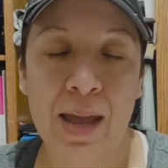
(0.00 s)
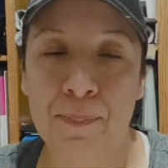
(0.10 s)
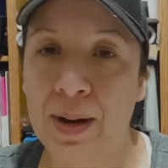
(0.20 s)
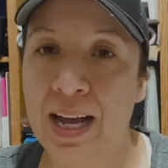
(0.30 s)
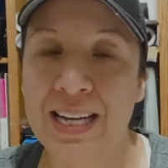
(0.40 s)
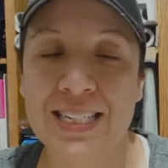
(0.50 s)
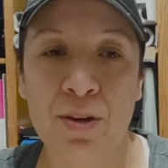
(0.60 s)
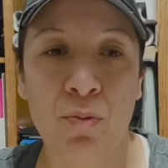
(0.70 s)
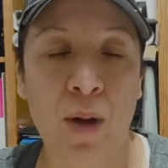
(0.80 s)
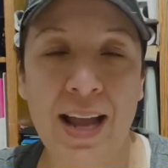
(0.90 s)
but
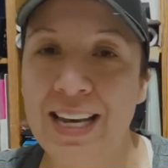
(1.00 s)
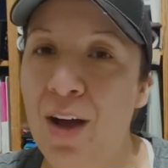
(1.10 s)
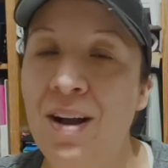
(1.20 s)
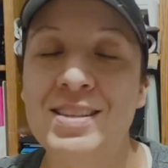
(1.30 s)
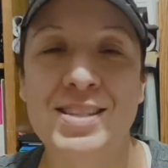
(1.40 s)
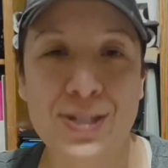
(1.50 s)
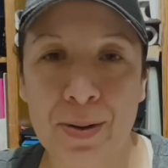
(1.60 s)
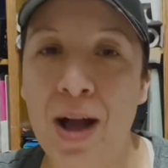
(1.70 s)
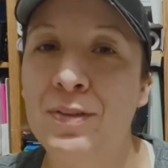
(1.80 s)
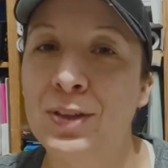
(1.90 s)
right now I still
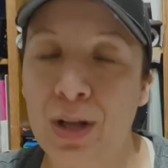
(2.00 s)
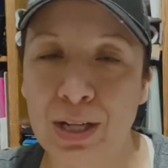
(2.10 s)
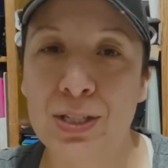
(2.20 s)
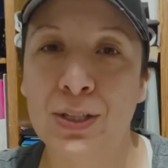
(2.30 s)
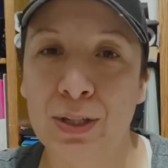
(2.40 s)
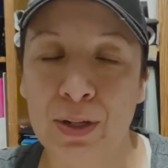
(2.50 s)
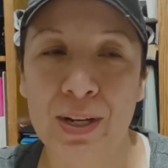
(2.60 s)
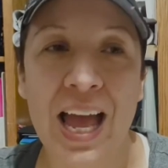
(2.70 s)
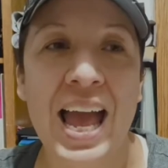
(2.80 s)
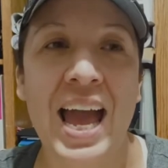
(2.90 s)
have a lot to
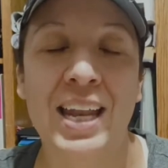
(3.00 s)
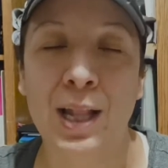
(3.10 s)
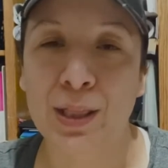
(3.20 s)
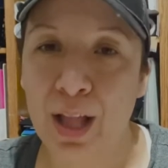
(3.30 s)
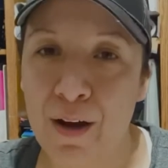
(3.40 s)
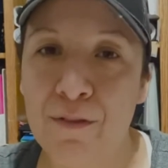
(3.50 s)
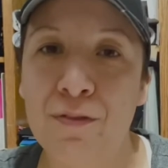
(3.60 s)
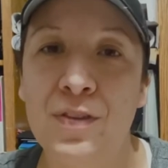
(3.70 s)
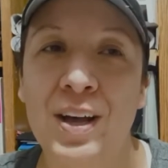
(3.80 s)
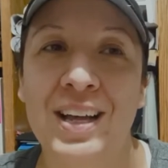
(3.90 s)
learn, and I love
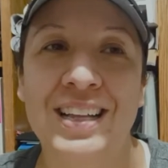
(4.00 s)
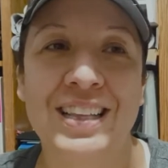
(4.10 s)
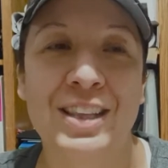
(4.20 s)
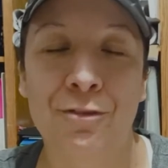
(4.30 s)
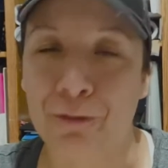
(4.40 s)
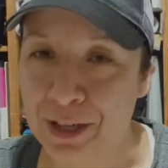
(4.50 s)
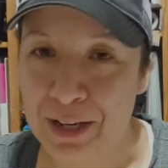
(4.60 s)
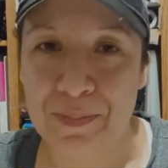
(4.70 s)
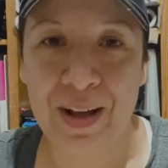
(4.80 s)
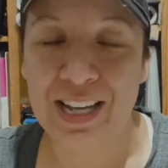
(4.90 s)
the
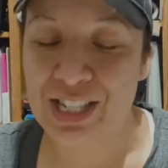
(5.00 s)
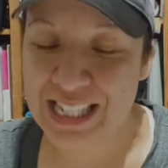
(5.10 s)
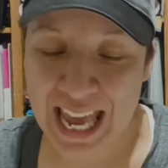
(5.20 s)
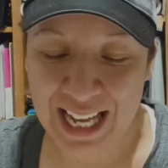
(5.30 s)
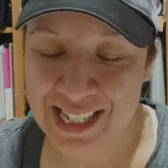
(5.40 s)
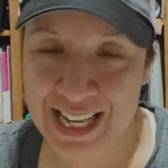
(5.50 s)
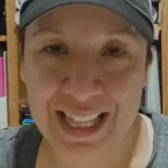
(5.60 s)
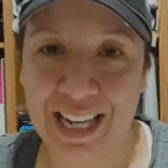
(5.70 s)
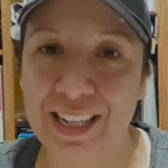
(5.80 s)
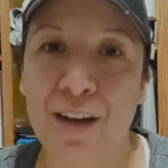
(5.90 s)
freedom. I just can't state
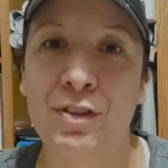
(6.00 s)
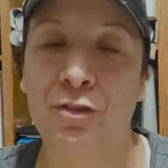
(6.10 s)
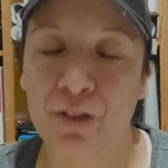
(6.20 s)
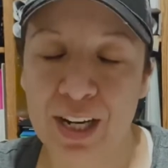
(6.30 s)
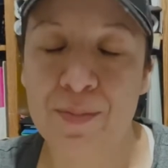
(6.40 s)
that enough. The freedom